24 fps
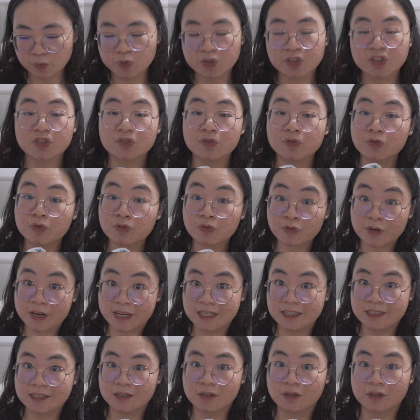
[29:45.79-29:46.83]
which is
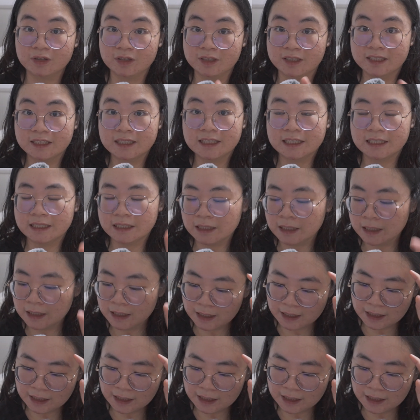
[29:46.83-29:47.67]
great, honestly.